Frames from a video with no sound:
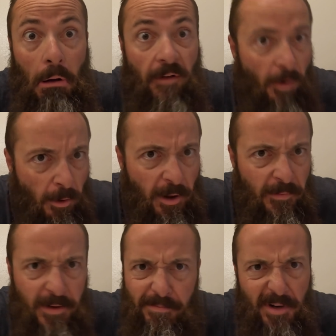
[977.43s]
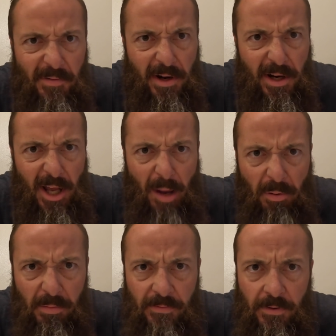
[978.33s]
I've heard of it, never had it
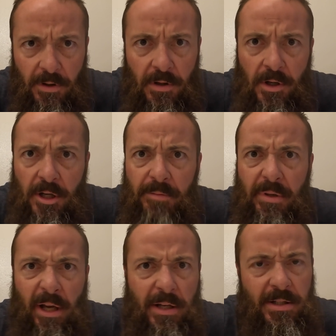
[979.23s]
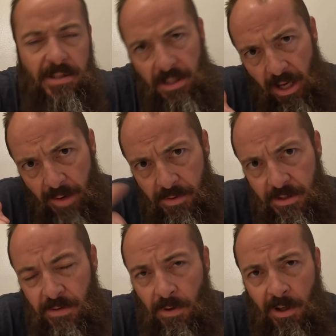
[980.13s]
happen before. But yeah, it just said camera's
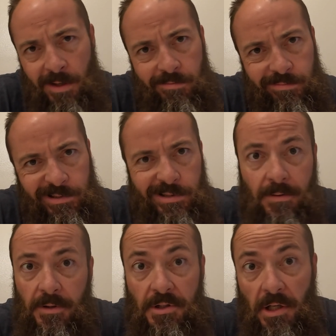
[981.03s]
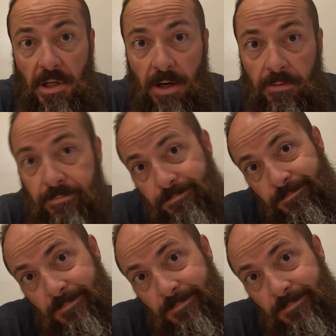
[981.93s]
too hot, shut down.